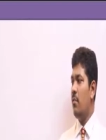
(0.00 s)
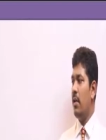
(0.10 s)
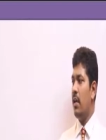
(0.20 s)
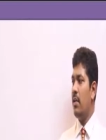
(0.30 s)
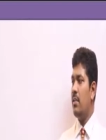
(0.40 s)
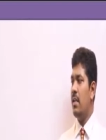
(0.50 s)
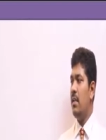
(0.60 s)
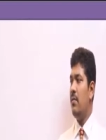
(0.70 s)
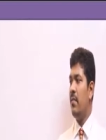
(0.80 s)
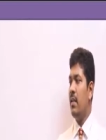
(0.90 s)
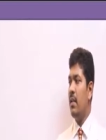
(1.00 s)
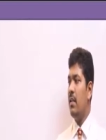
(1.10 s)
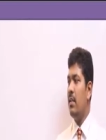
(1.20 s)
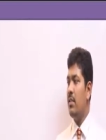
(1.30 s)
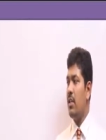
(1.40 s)
we can see
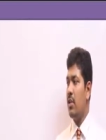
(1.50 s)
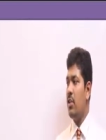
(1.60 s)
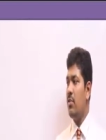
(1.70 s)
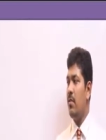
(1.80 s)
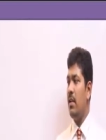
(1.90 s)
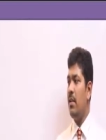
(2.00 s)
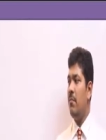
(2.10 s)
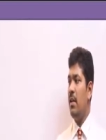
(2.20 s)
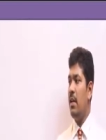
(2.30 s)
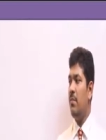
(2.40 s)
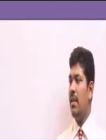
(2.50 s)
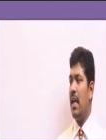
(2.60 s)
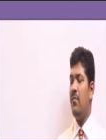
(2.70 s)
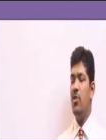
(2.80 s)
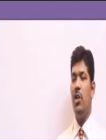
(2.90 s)
the structures where, wherein we
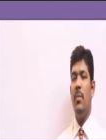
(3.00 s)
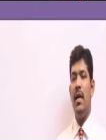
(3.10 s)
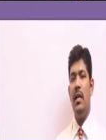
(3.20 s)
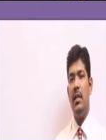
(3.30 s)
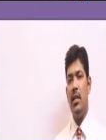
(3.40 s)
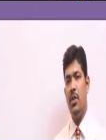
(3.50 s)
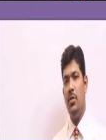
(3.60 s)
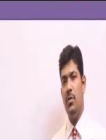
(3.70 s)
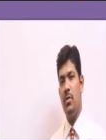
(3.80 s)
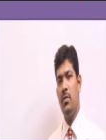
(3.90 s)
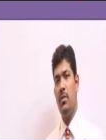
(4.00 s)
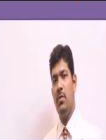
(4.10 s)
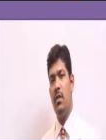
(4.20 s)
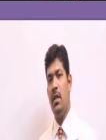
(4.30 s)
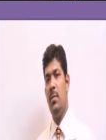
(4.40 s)
have germinal tissues,
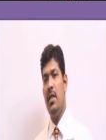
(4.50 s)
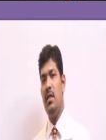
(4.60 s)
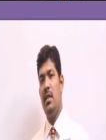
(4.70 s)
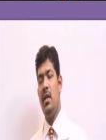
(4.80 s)
the basic